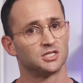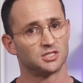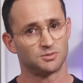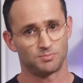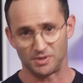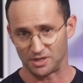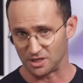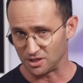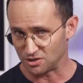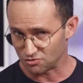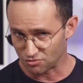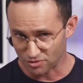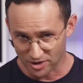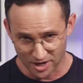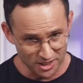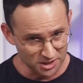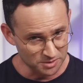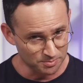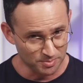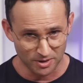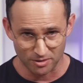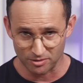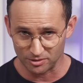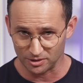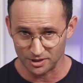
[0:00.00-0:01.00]
Speaking
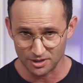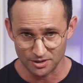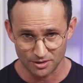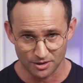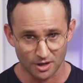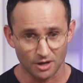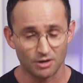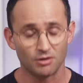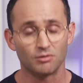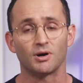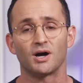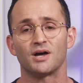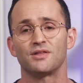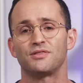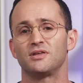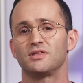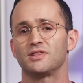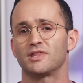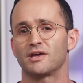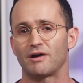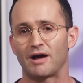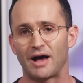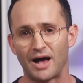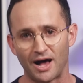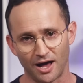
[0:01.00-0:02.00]
transparently though, I think
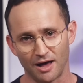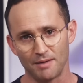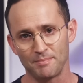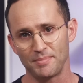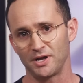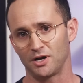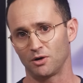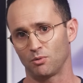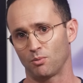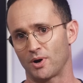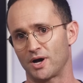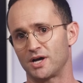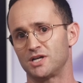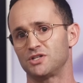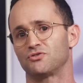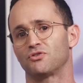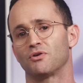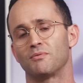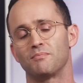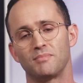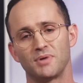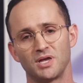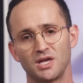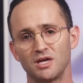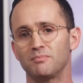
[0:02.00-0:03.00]
there are better ways for
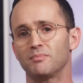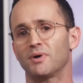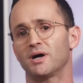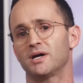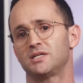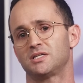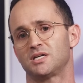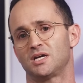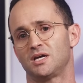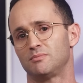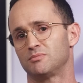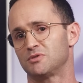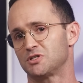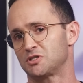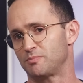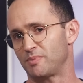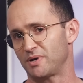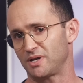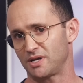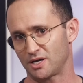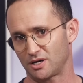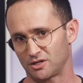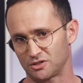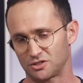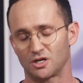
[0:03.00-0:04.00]
me and my team to
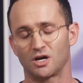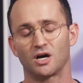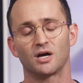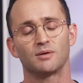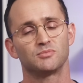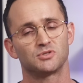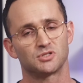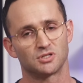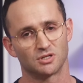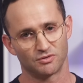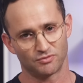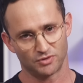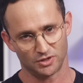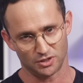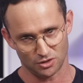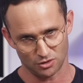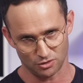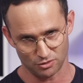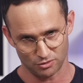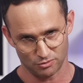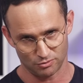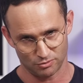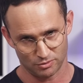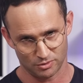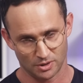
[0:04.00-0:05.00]
spend our time serving
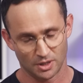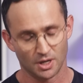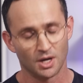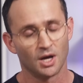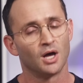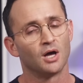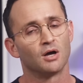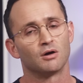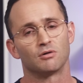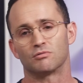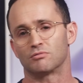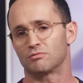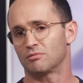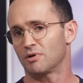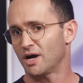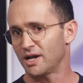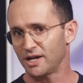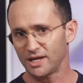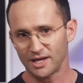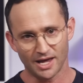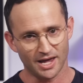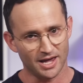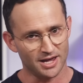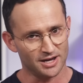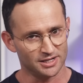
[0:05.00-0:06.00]
you.
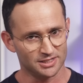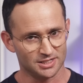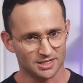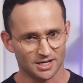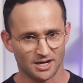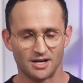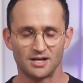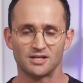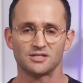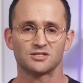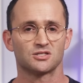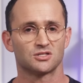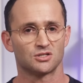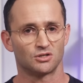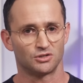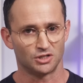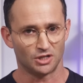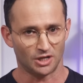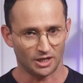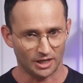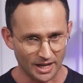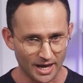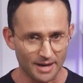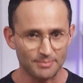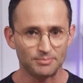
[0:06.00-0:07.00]
Running A I tasks on your
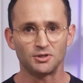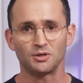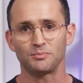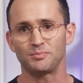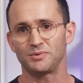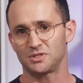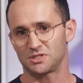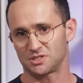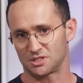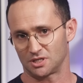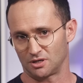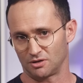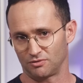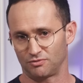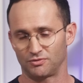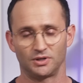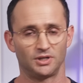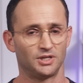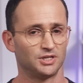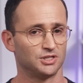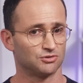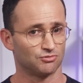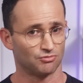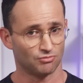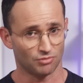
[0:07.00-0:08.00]
laptop itself, at
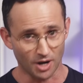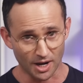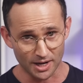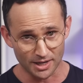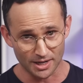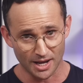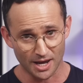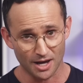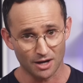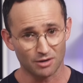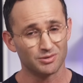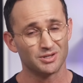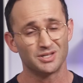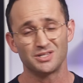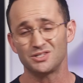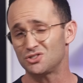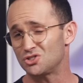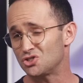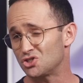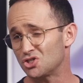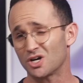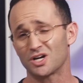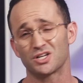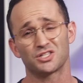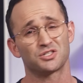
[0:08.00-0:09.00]
least right now, is
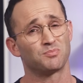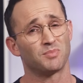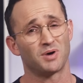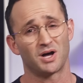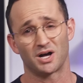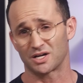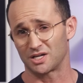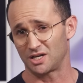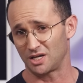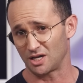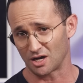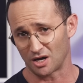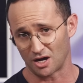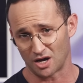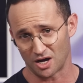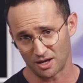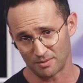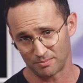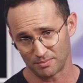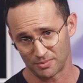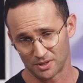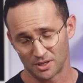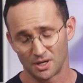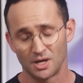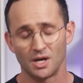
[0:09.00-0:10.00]
just marketing
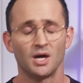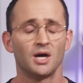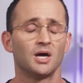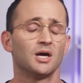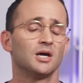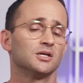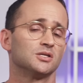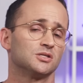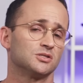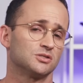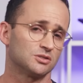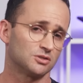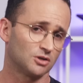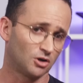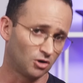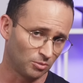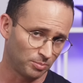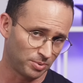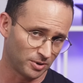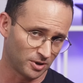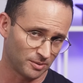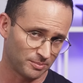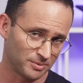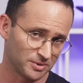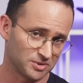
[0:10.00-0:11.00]
hype. Its sole
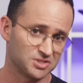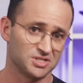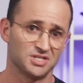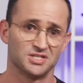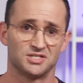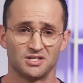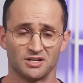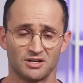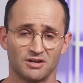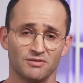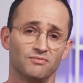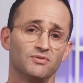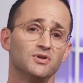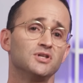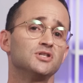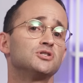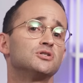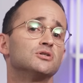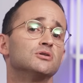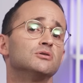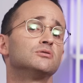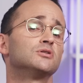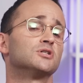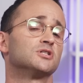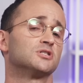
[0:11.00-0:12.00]
purpose is to convince
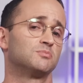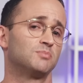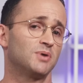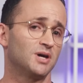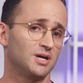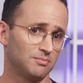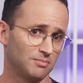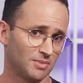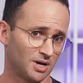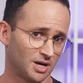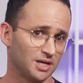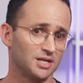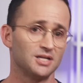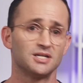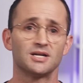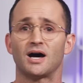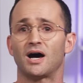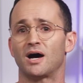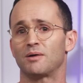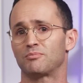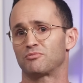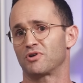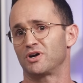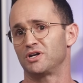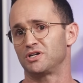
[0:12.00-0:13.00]
you to spend money to
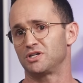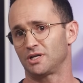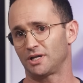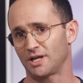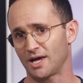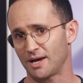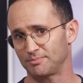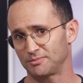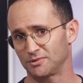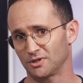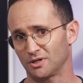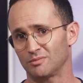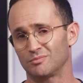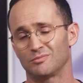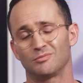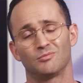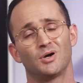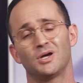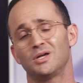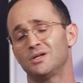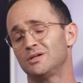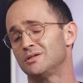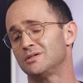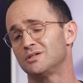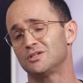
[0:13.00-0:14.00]
upgrade your laptop
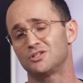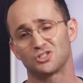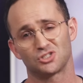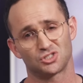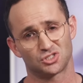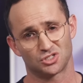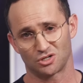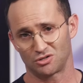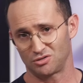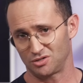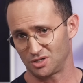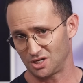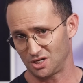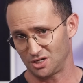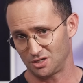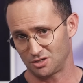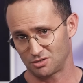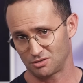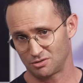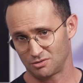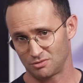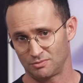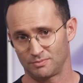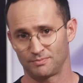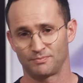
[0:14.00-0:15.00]
when you just don't need
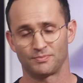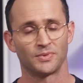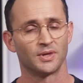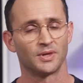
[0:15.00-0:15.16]
to.